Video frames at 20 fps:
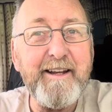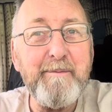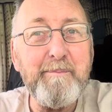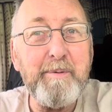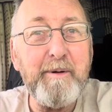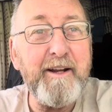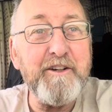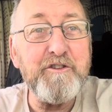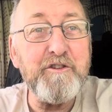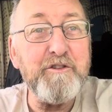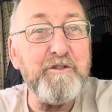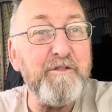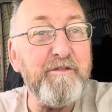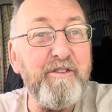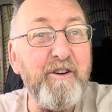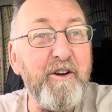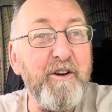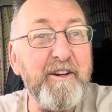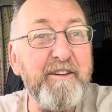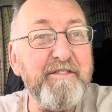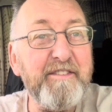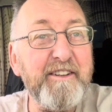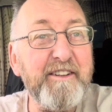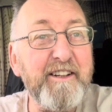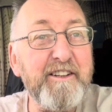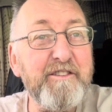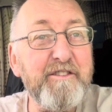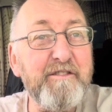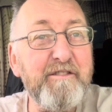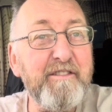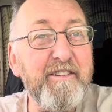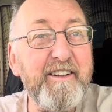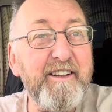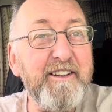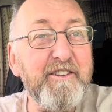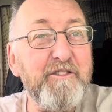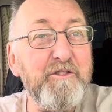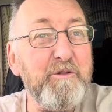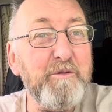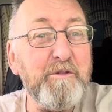pleasures of life, and then
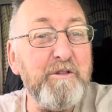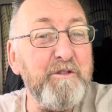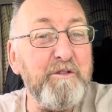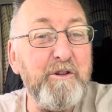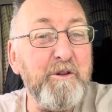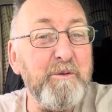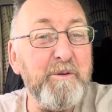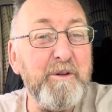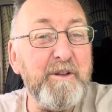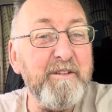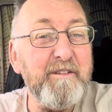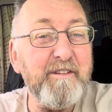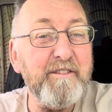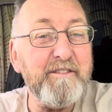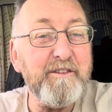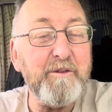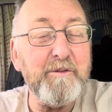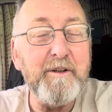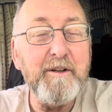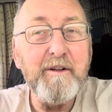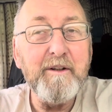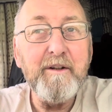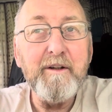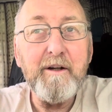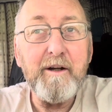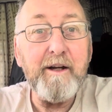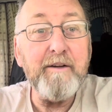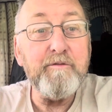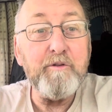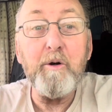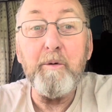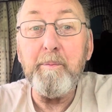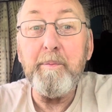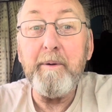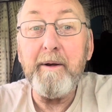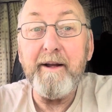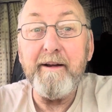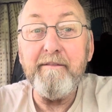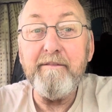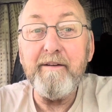things you can do and not do. I have got a
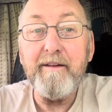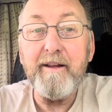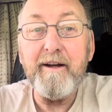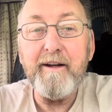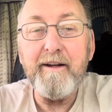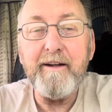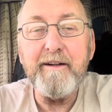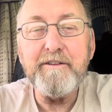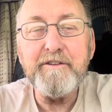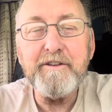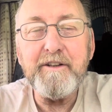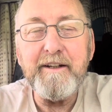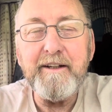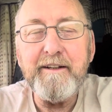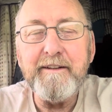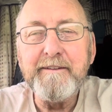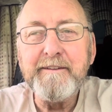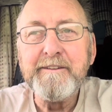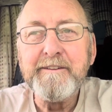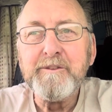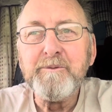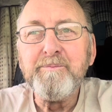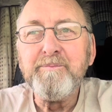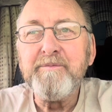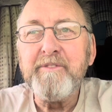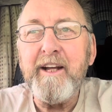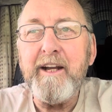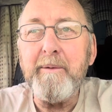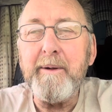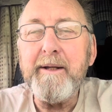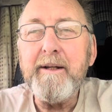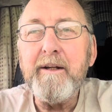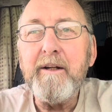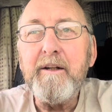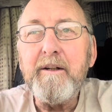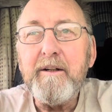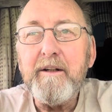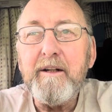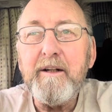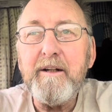plan for that, actually. Anyway,
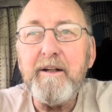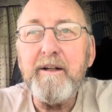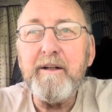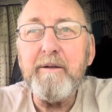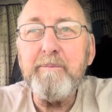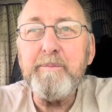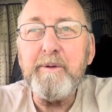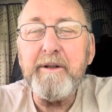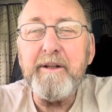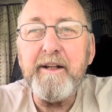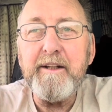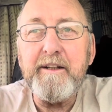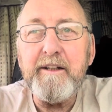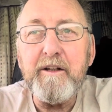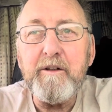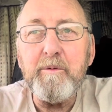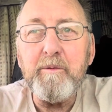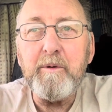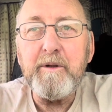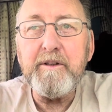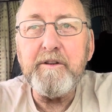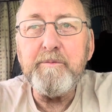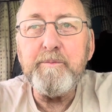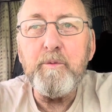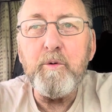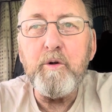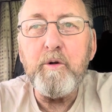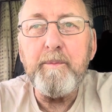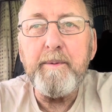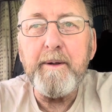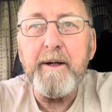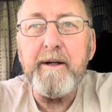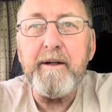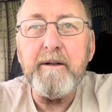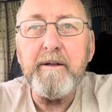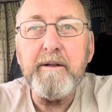but then the other one is more about